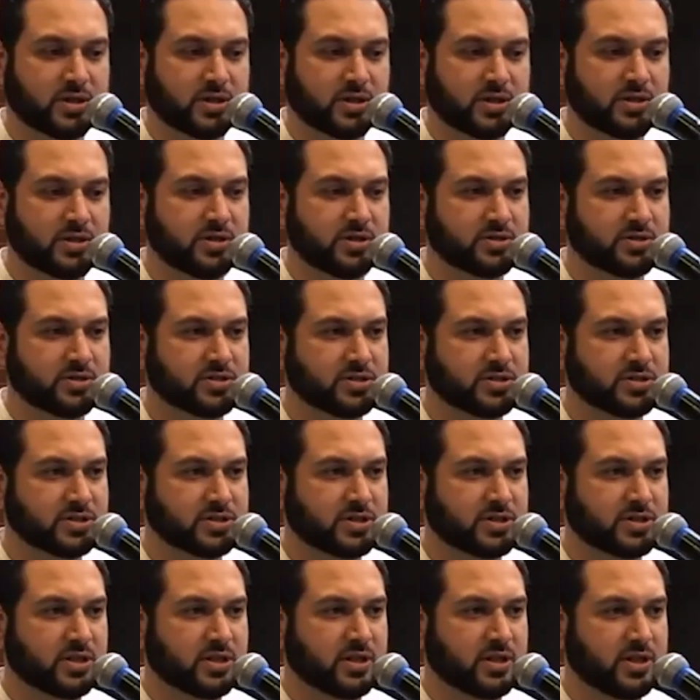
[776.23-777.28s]
Because what
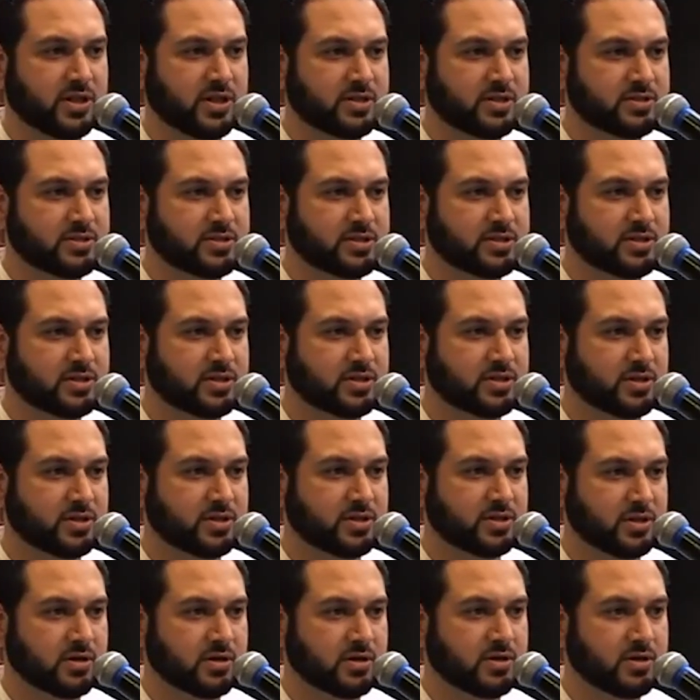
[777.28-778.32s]
happens is like there's
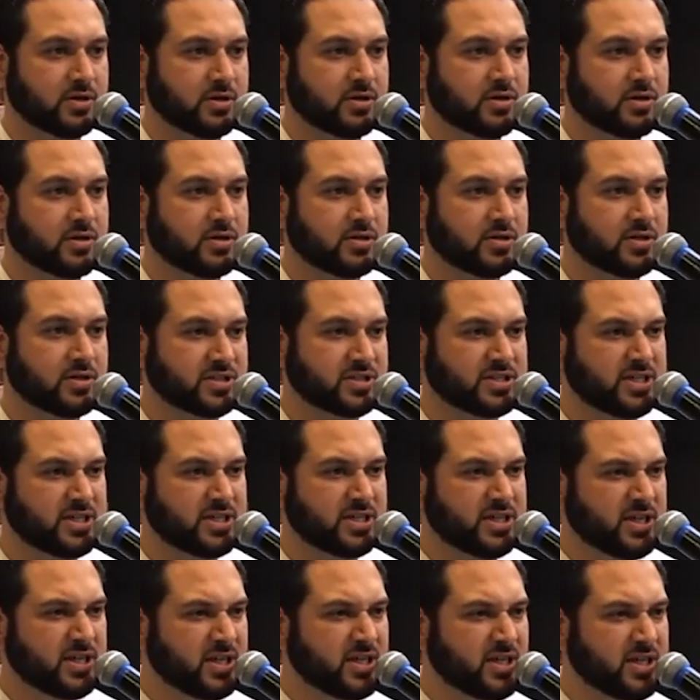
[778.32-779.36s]
this cleansing,
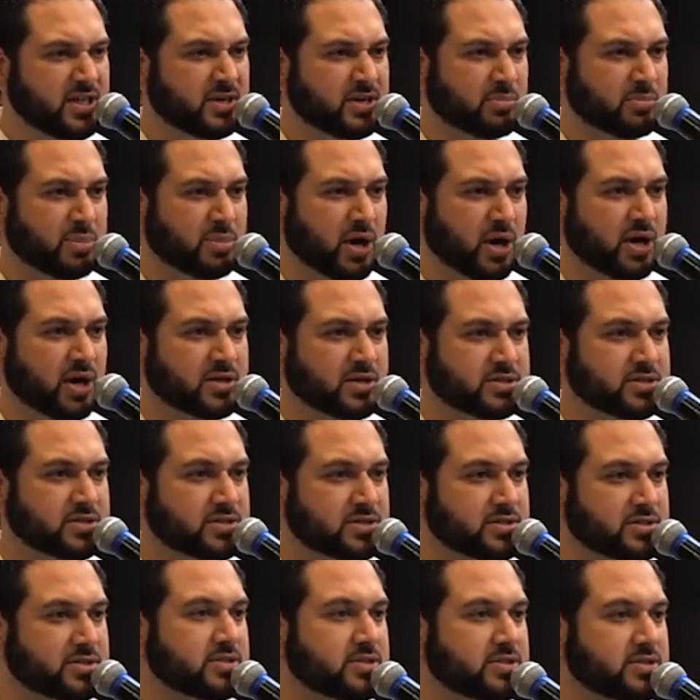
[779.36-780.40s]
this healing
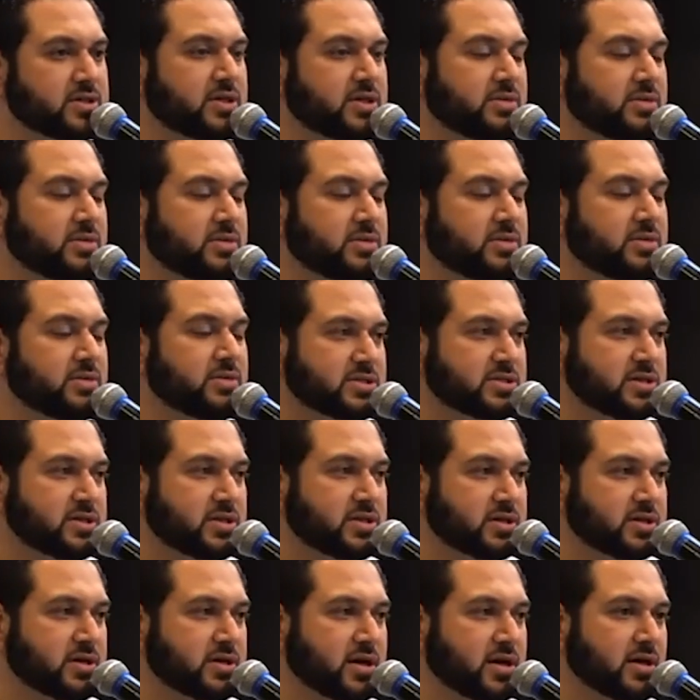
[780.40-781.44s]
process in
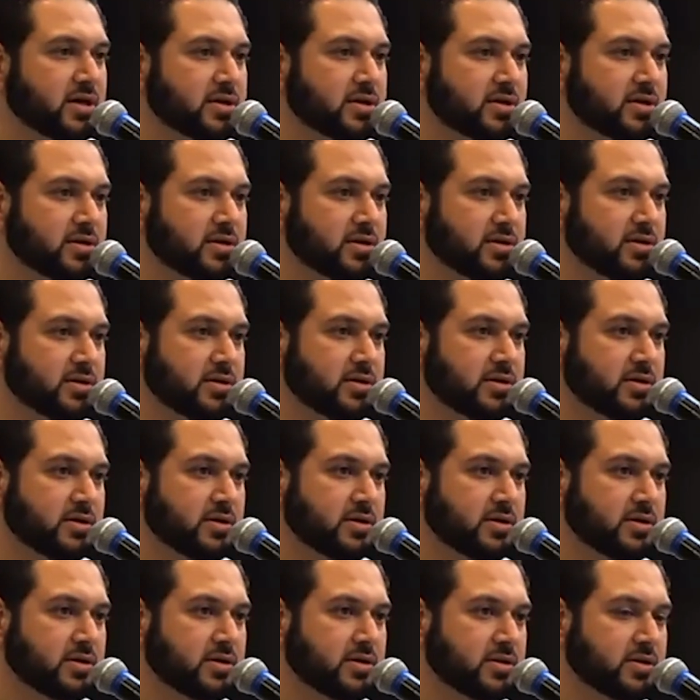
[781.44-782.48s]
mentioning God.
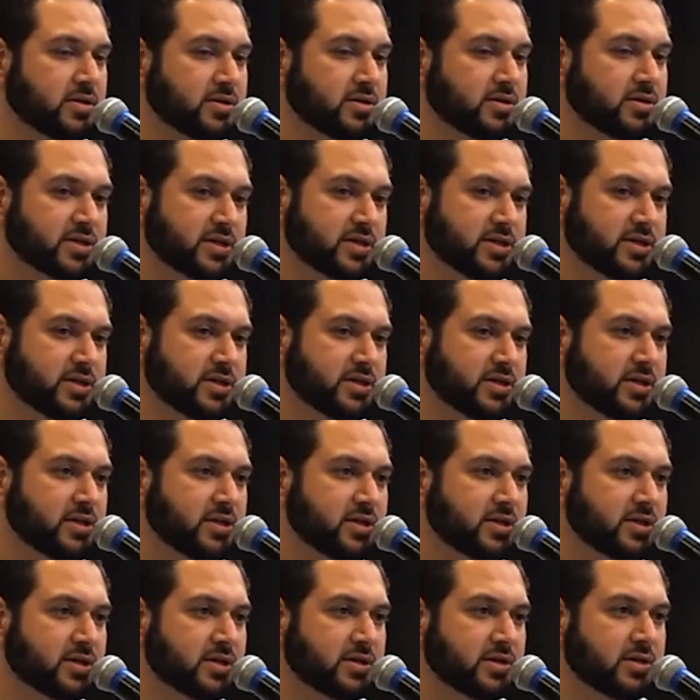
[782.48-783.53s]
There's a
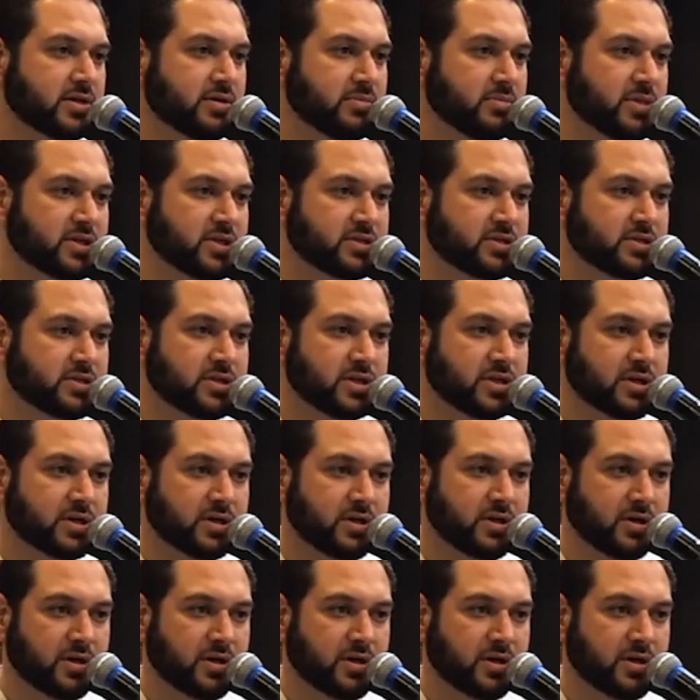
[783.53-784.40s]
healing in mentioning,